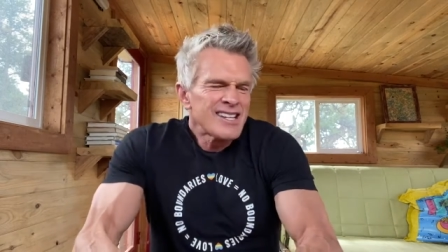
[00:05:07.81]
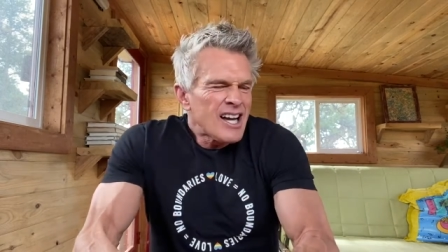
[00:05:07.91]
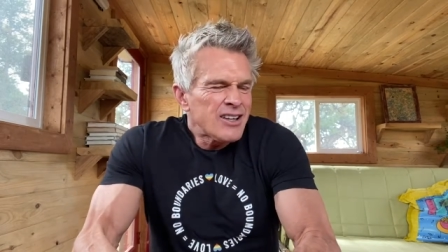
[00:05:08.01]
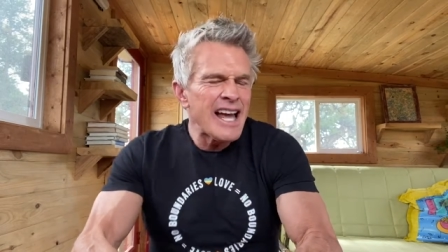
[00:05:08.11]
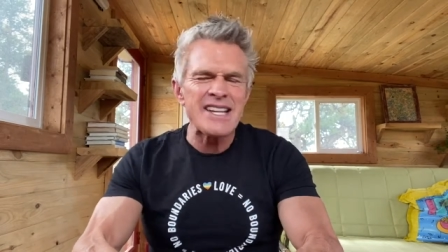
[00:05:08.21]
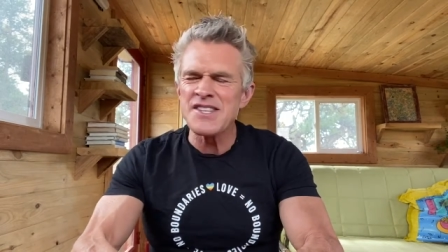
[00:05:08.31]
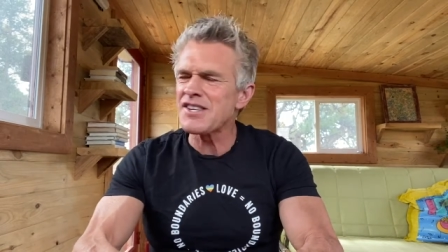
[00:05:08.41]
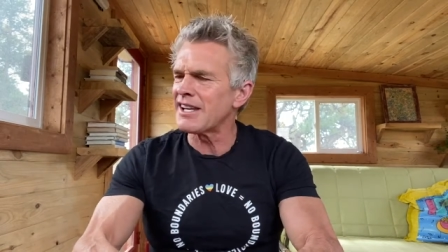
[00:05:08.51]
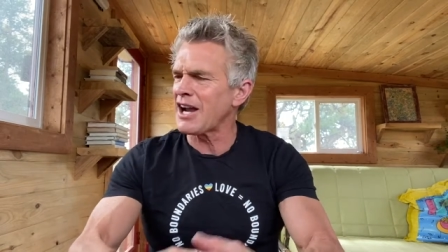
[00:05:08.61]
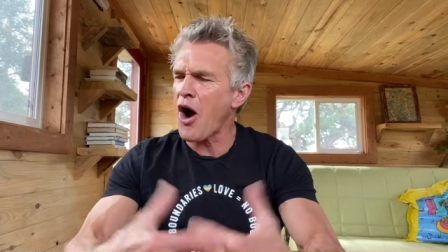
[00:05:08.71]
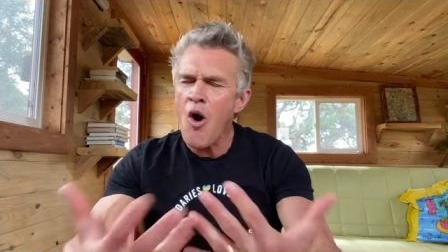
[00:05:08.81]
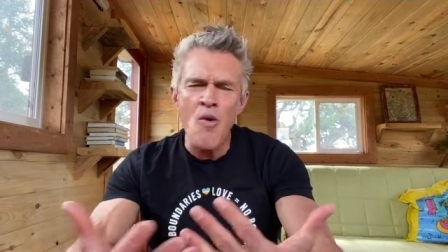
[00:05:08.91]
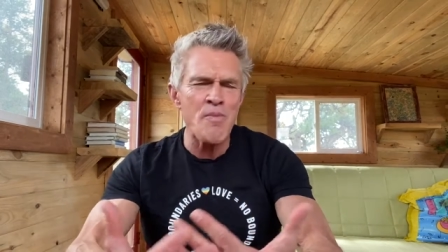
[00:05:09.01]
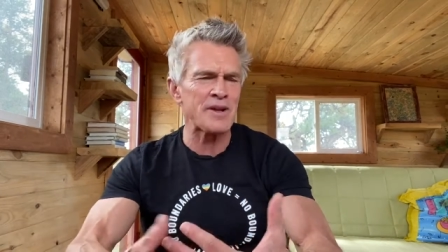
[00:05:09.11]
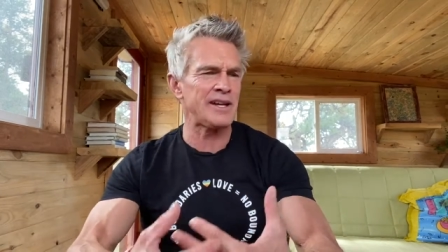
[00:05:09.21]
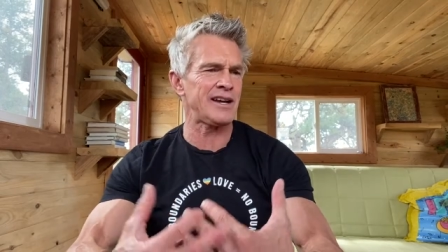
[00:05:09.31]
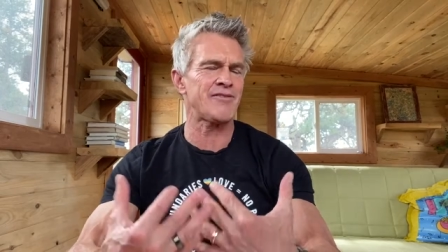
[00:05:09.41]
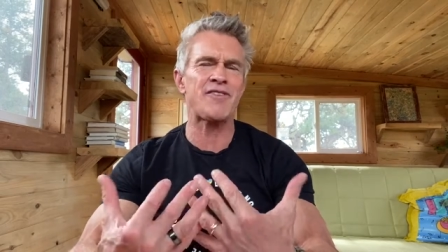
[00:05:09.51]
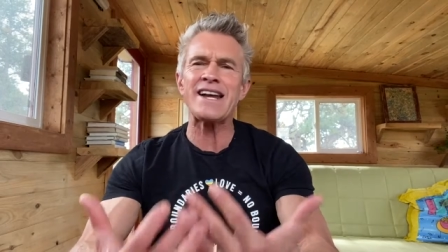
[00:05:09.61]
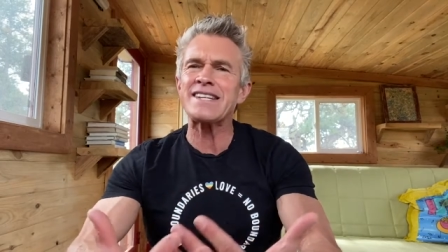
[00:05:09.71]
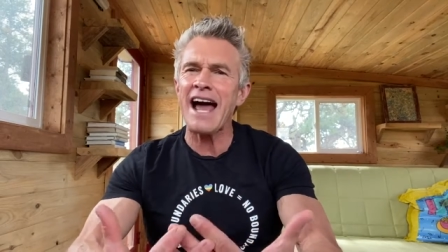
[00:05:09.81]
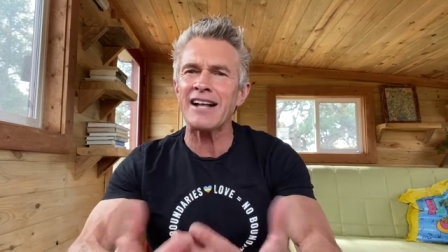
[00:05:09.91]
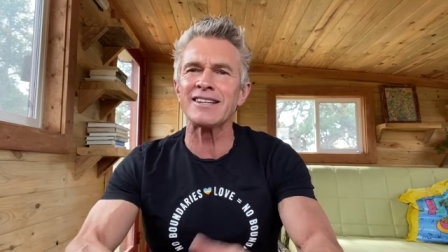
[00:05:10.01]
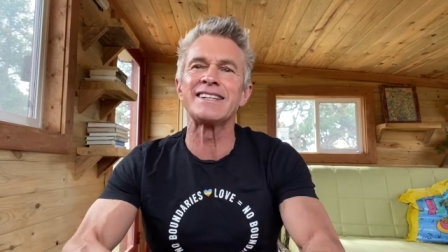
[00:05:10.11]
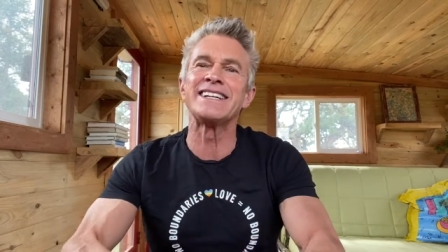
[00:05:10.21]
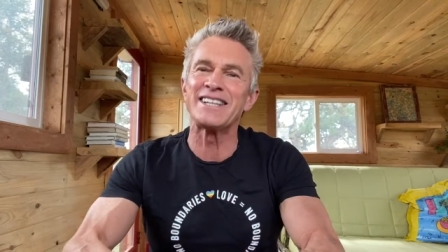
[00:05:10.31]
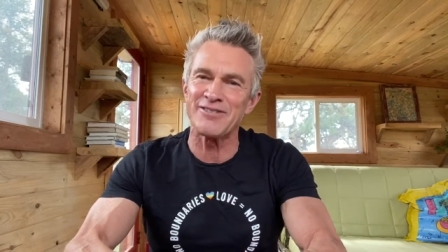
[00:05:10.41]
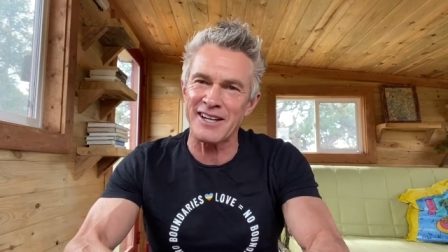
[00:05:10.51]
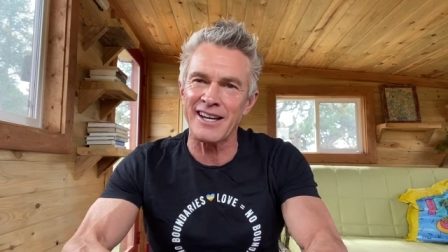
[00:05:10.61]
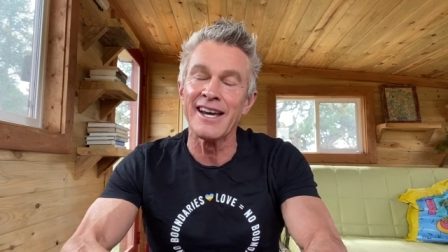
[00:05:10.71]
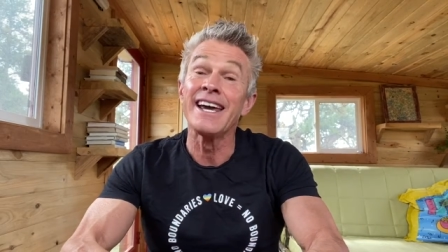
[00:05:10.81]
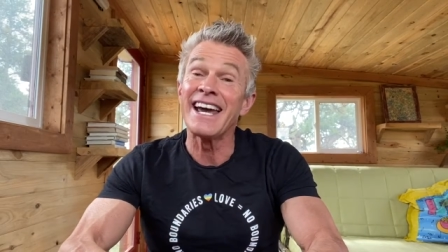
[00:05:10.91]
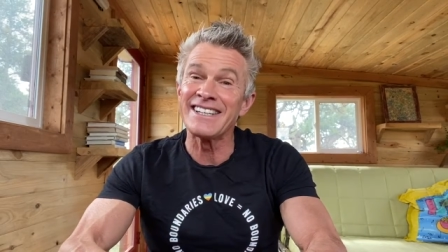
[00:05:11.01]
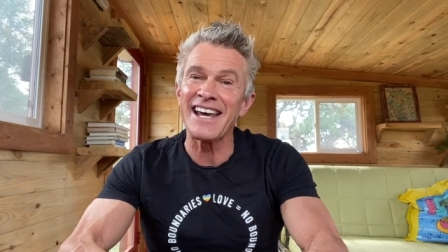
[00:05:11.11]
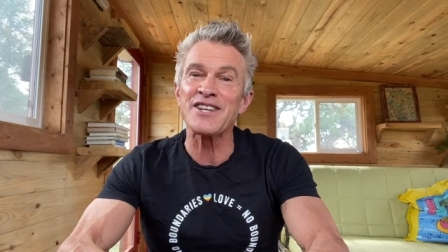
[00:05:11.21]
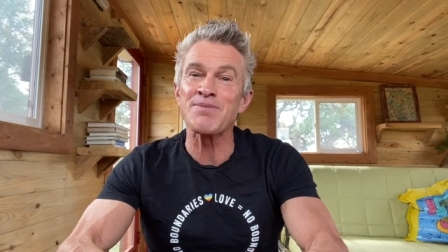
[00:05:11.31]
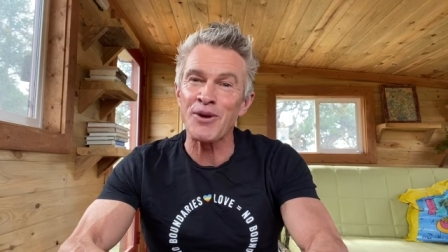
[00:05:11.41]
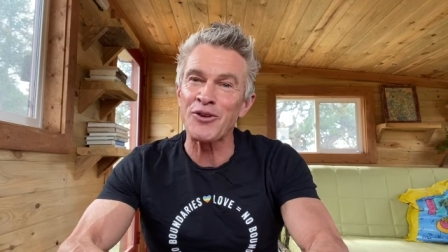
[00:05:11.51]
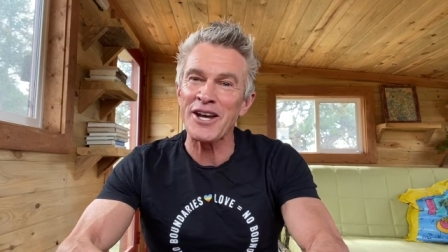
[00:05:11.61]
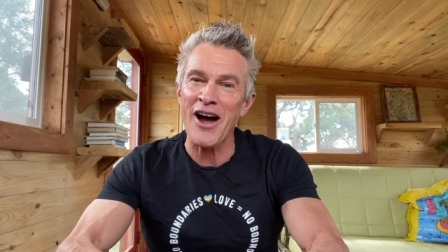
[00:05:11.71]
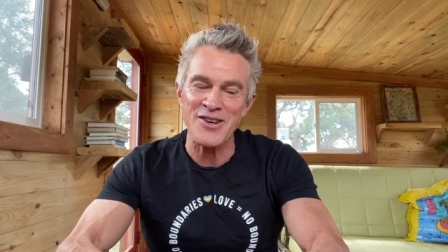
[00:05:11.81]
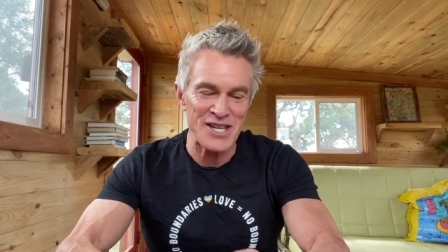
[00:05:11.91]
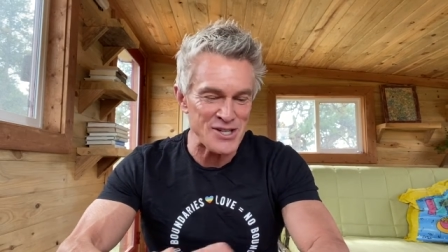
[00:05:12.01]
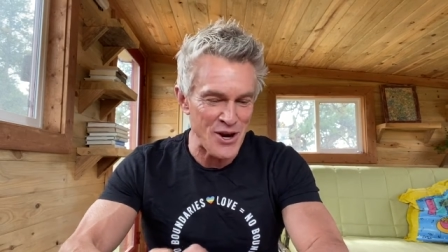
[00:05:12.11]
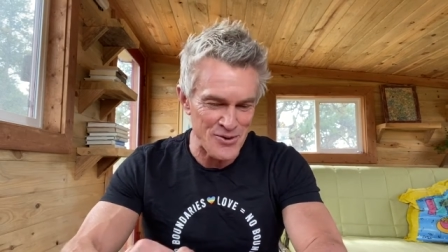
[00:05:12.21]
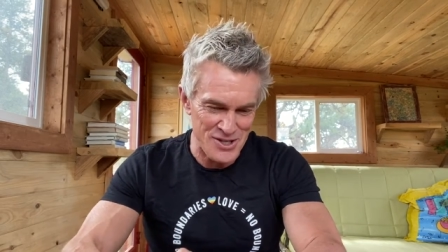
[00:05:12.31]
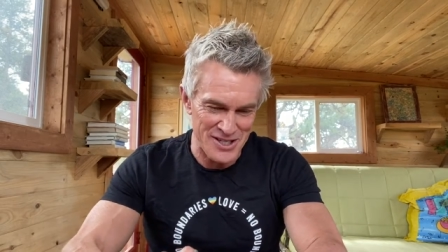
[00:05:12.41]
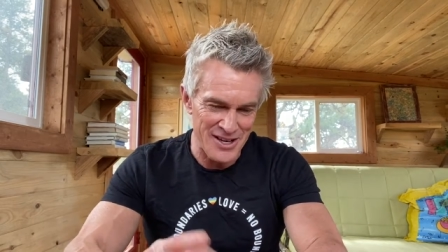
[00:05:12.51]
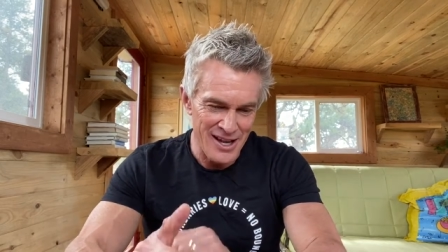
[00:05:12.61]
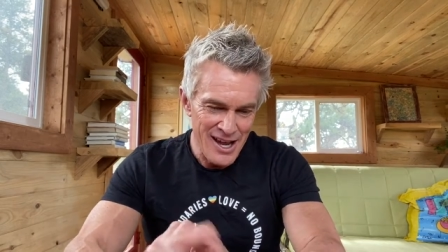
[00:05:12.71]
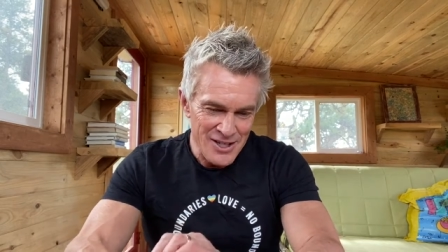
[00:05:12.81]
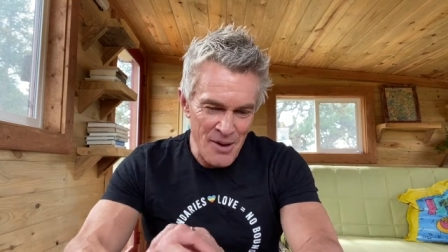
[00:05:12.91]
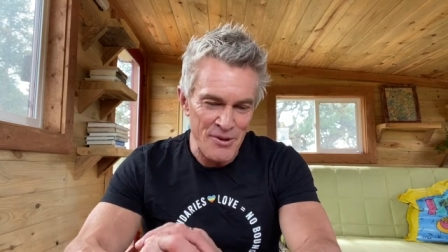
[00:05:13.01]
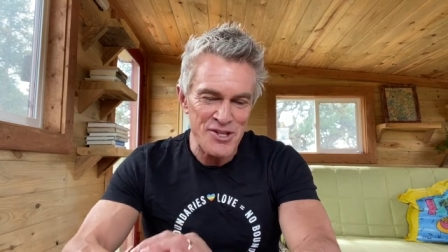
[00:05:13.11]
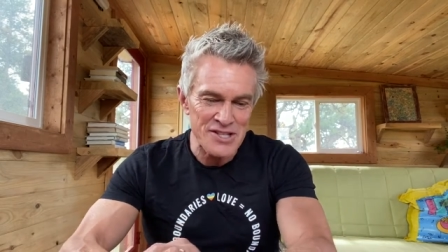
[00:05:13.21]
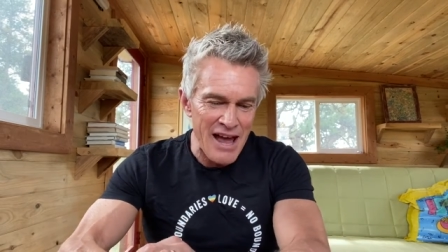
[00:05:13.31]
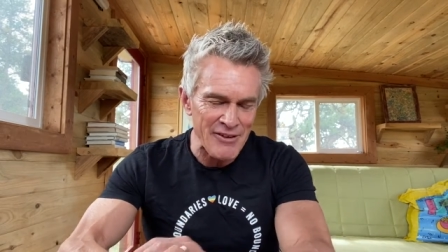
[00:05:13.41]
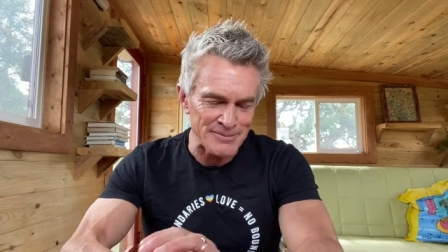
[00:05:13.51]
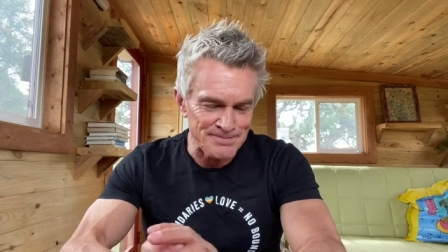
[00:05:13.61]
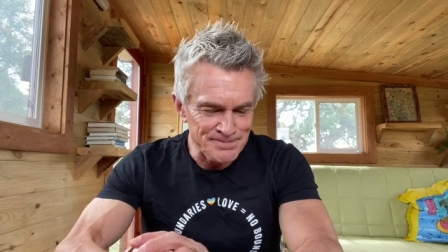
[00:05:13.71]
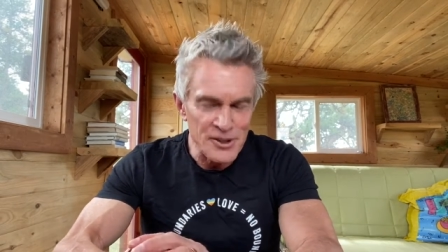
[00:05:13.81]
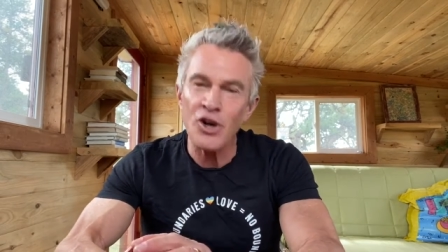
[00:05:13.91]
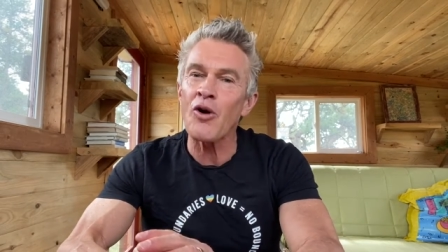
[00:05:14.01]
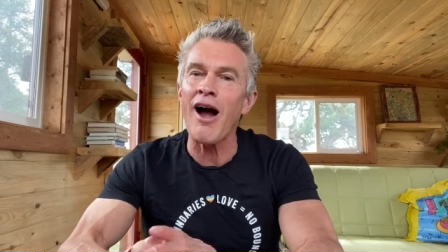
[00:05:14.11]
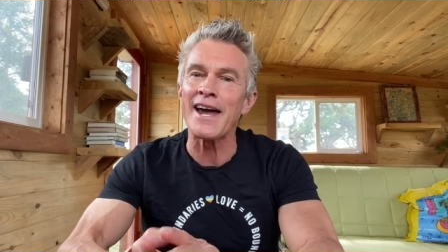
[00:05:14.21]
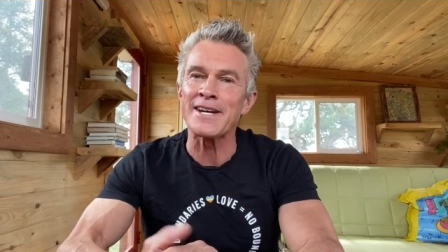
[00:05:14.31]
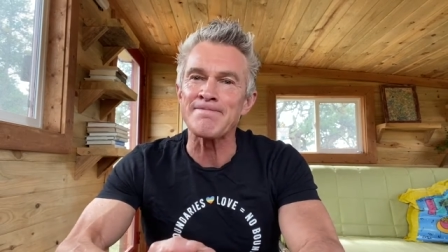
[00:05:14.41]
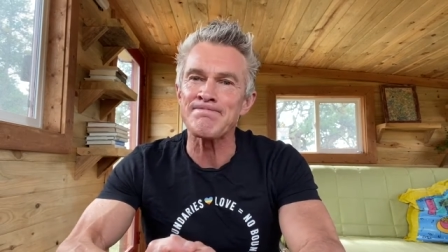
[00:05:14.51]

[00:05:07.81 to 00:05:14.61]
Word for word: cleansing, opening, vitality giving, and yes, building oxytocin. Number 7, crying.